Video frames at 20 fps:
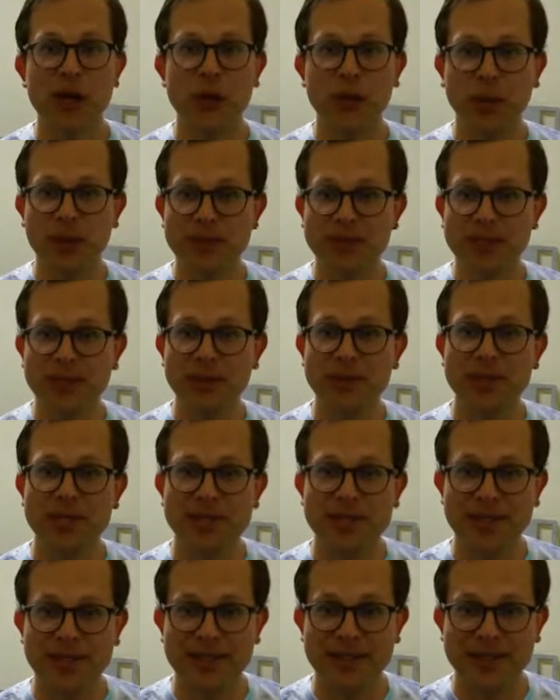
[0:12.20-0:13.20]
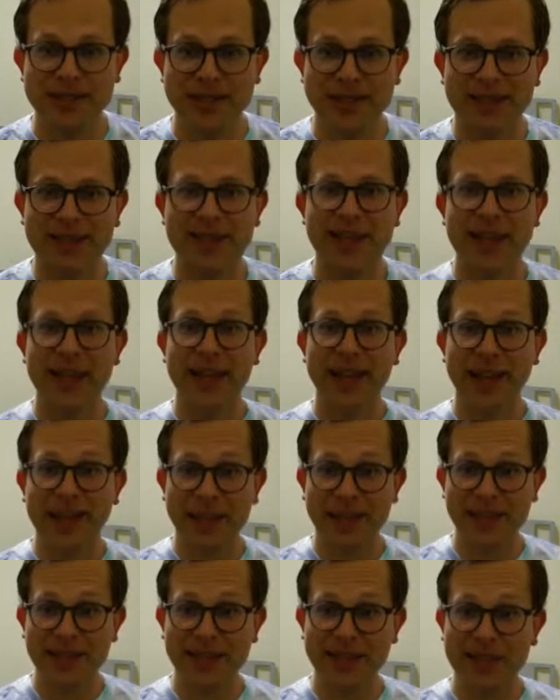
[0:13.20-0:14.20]
with some statistics
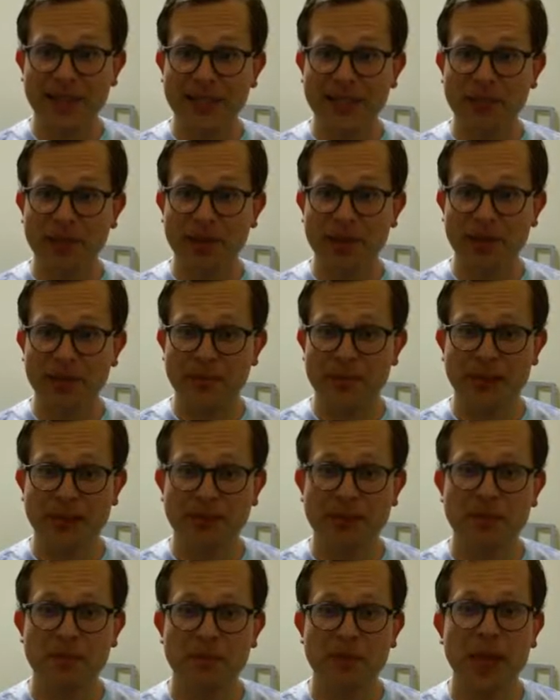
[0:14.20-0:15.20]
and an experiment.